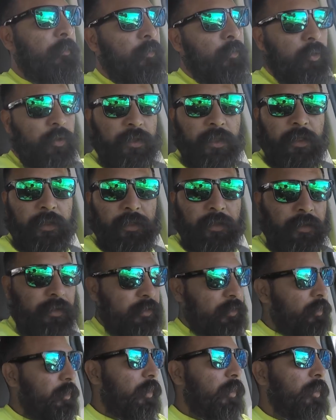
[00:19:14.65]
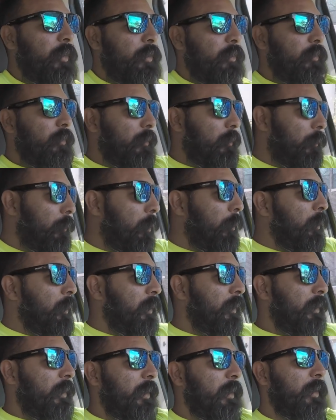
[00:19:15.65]
Of course, I did this solo.
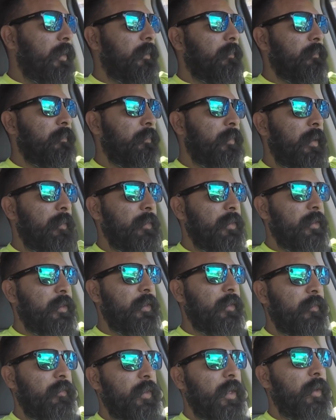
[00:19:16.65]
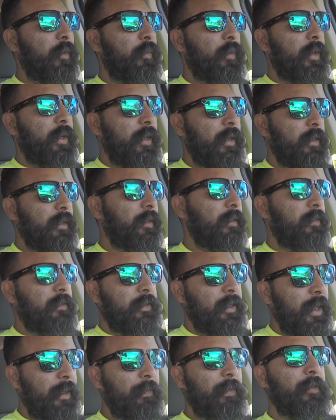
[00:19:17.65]
I did it by myself. That way I could
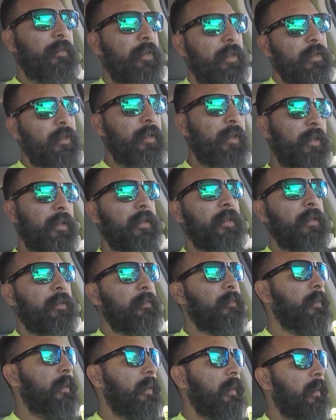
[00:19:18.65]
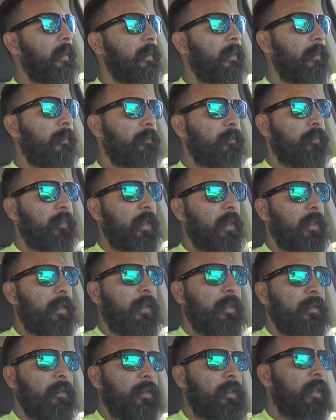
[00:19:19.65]
time everything
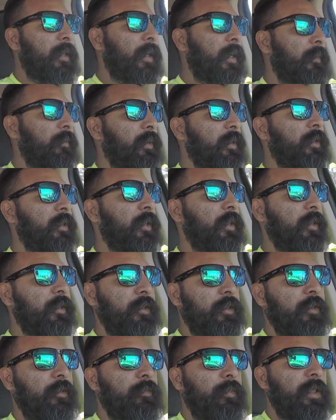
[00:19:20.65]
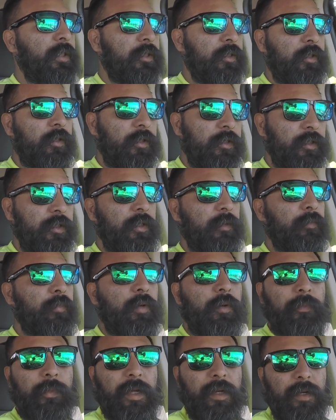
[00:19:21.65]
and see how much I should be charging
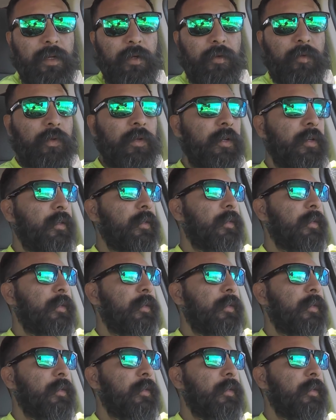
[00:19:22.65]
per man hour.